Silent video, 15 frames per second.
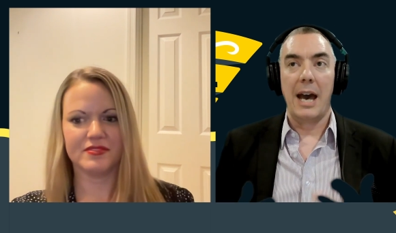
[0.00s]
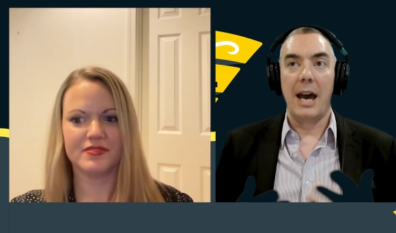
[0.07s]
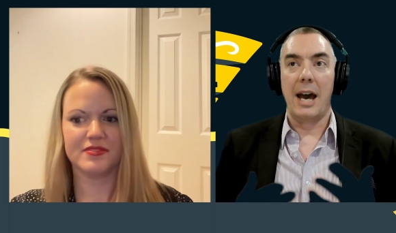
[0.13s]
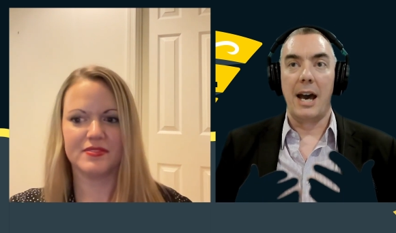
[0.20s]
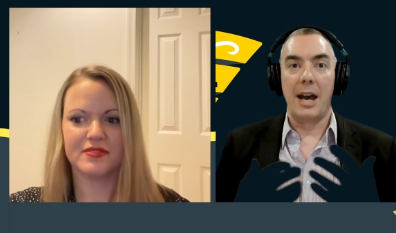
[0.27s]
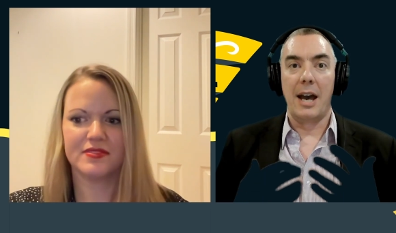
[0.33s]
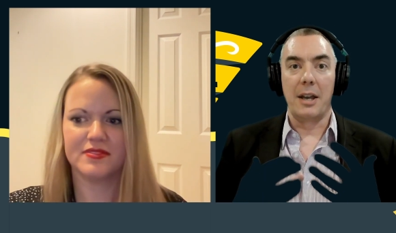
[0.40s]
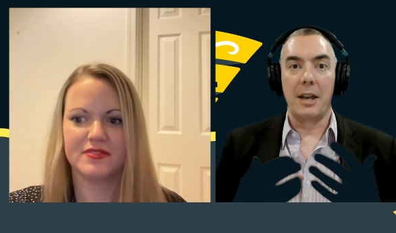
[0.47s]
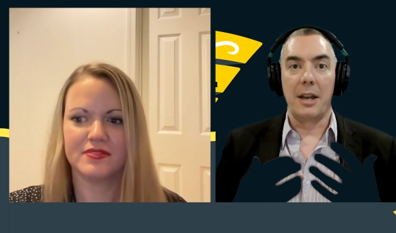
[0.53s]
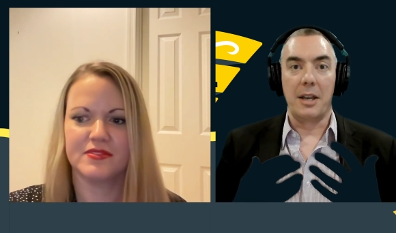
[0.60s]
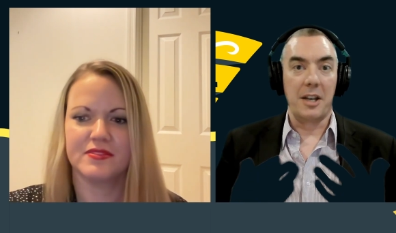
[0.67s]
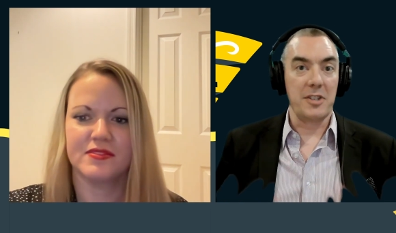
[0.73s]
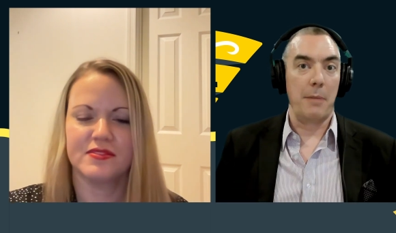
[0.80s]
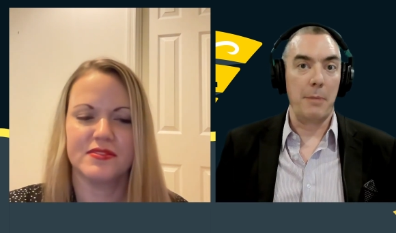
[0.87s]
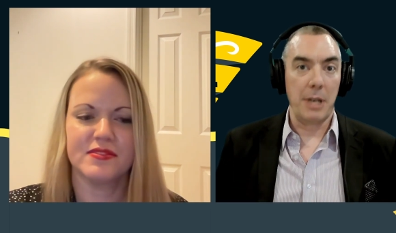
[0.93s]

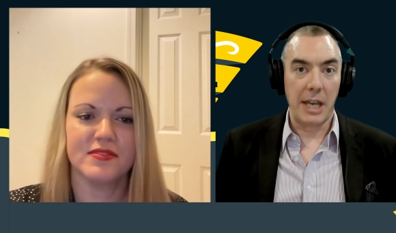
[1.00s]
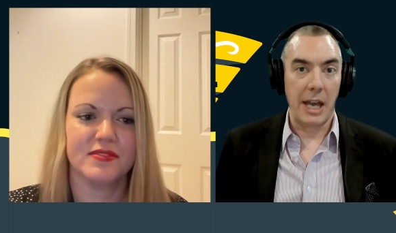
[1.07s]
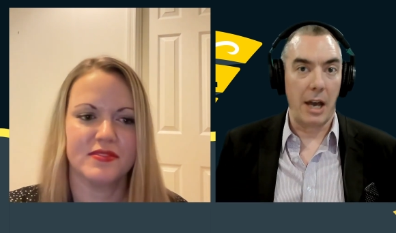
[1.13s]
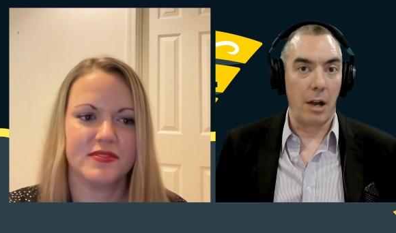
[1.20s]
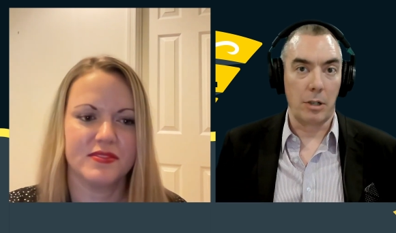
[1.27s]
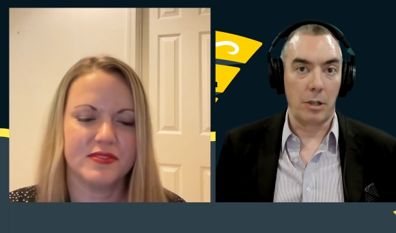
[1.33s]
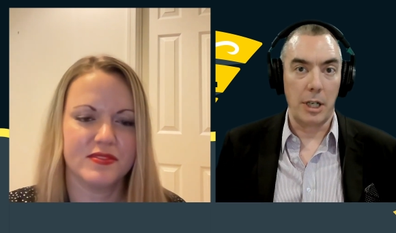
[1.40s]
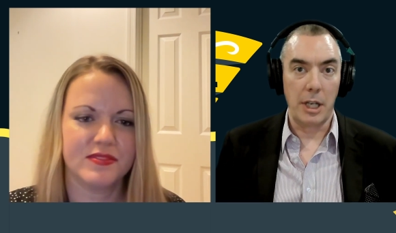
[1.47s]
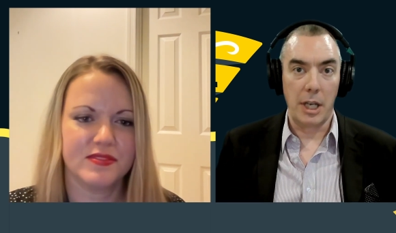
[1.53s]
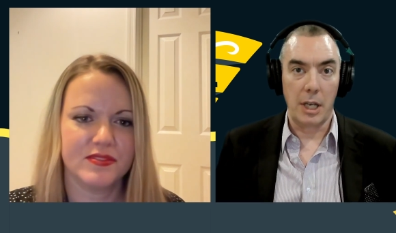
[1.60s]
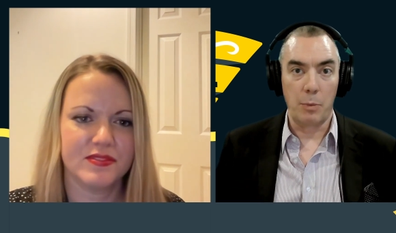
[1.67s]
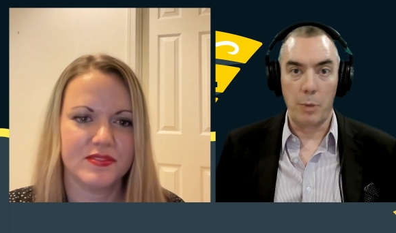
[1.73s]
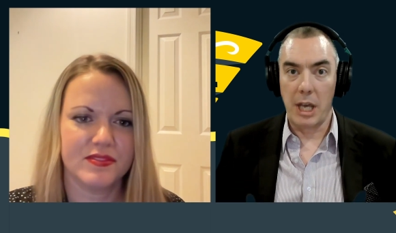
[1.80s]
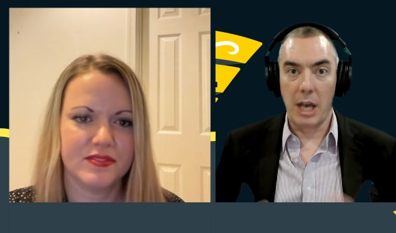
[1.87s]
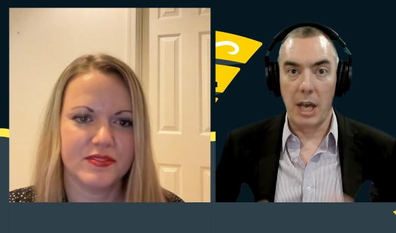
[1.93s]
Speaker 1: Because uh, I'm in
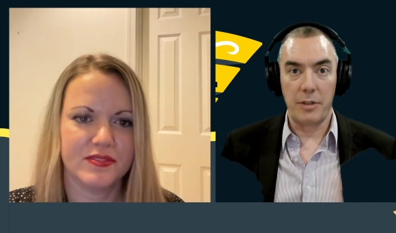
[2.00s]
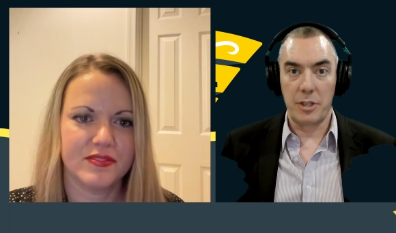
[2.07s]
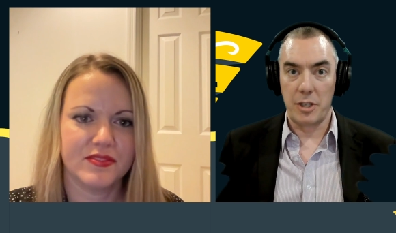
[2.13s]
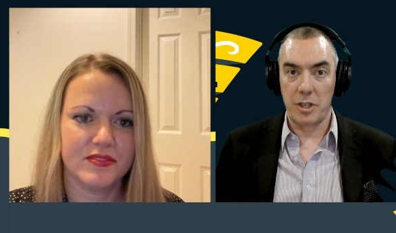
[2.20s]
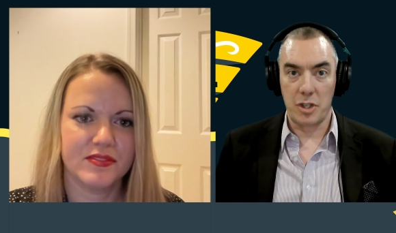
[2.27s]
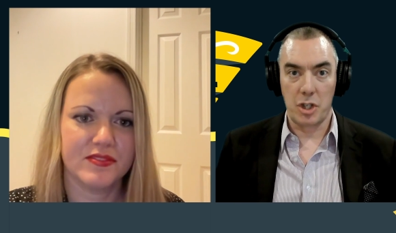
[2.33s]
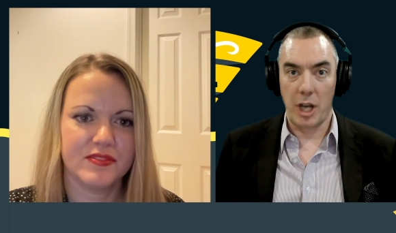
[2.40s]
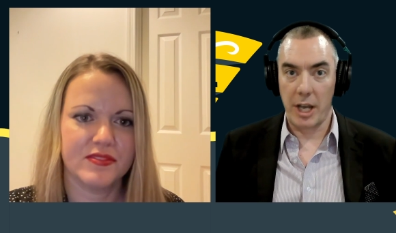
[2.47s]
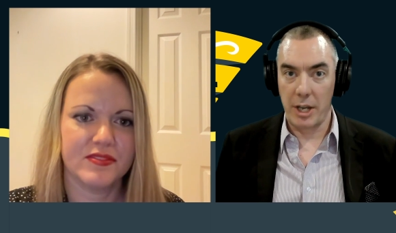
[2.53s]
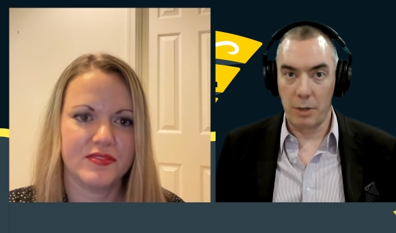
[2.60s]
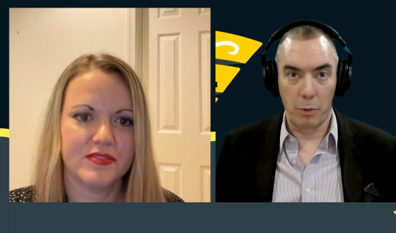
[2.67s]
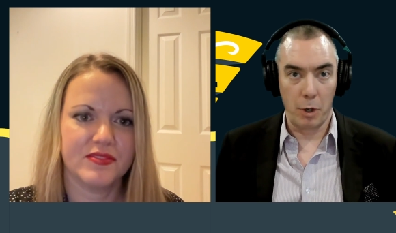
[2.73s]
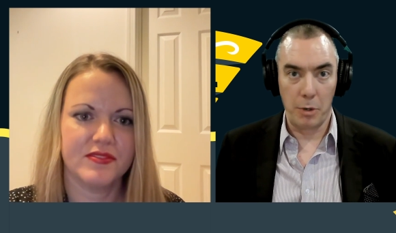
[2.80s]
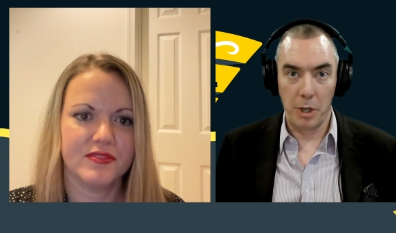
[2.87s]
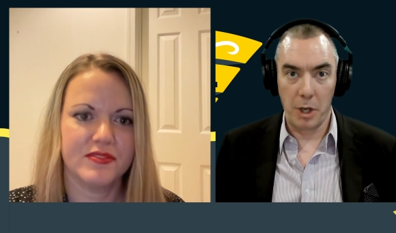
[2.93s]
Calgary and we have this
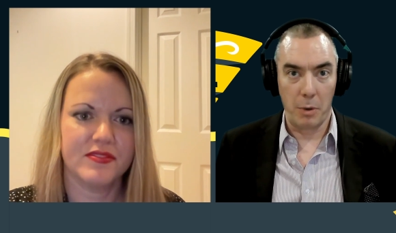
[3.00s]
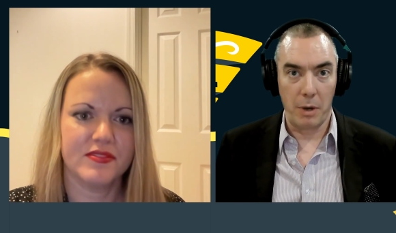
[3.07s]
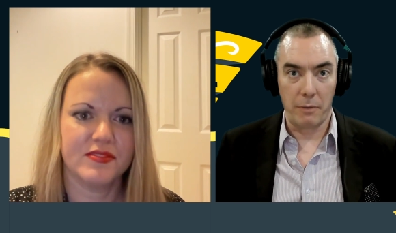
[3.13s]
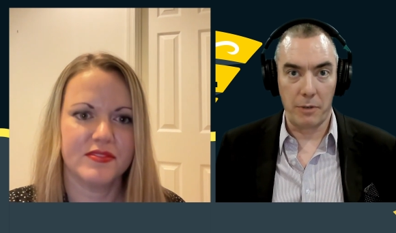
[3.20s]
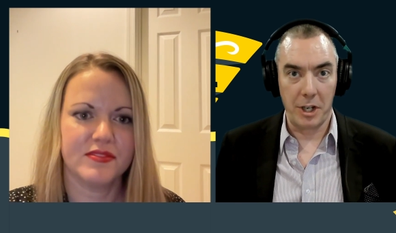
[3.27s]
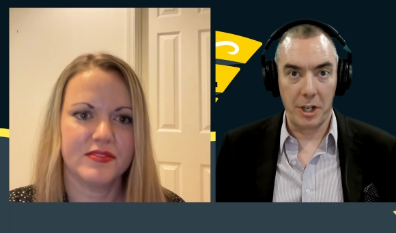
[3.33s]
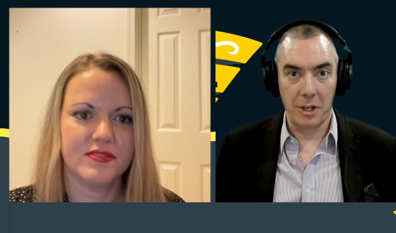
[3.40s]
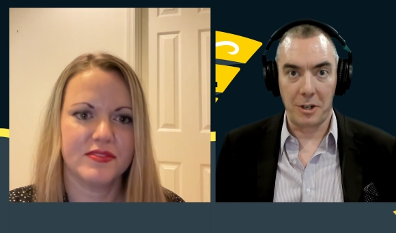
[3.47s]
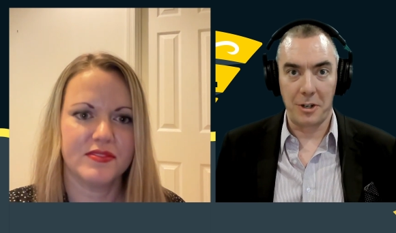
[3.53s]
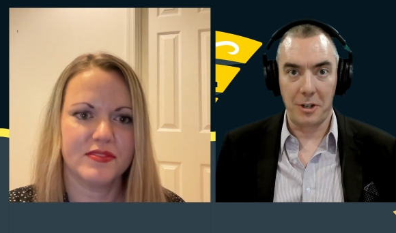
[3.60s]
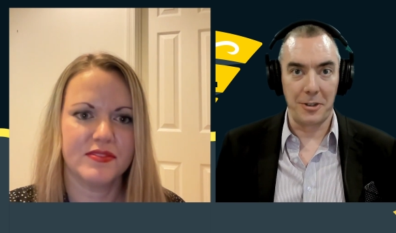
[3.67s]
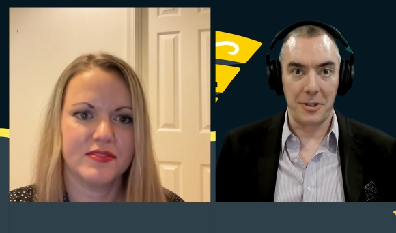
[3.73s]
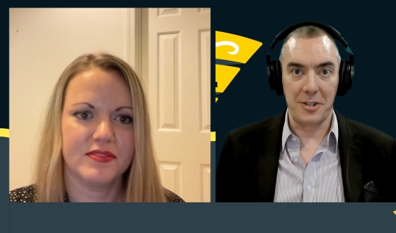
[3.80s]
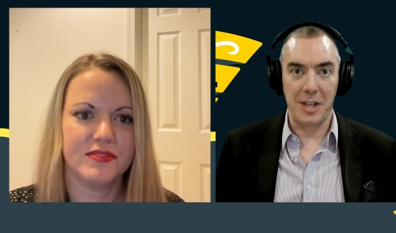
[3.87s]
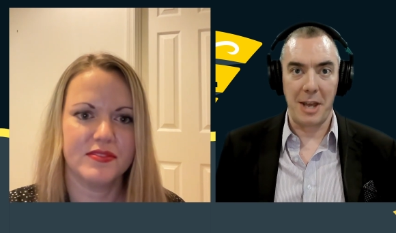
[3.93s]
giant rodeo every year
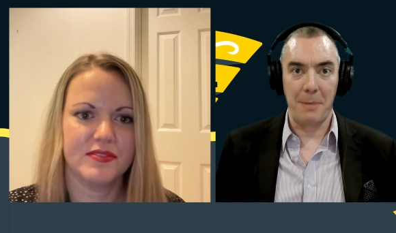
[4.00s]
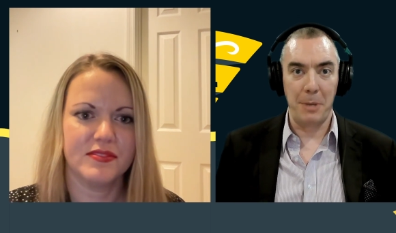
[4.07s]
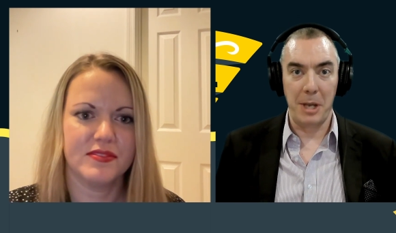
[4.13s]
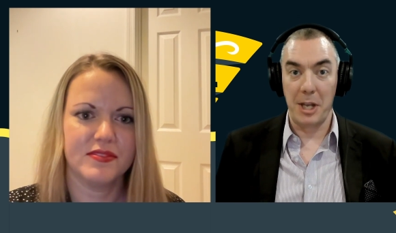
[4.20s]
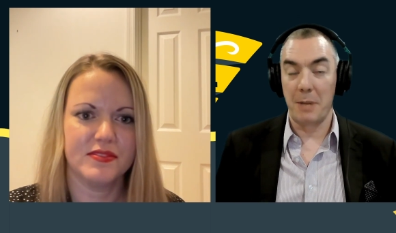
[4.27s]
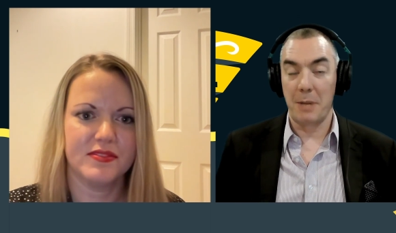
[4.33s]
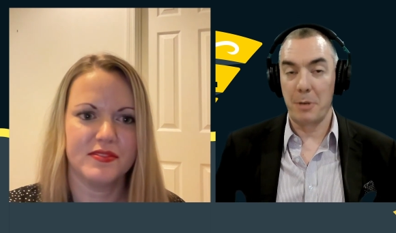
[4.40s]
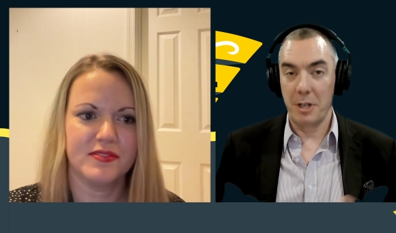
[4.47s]
called the Stampede.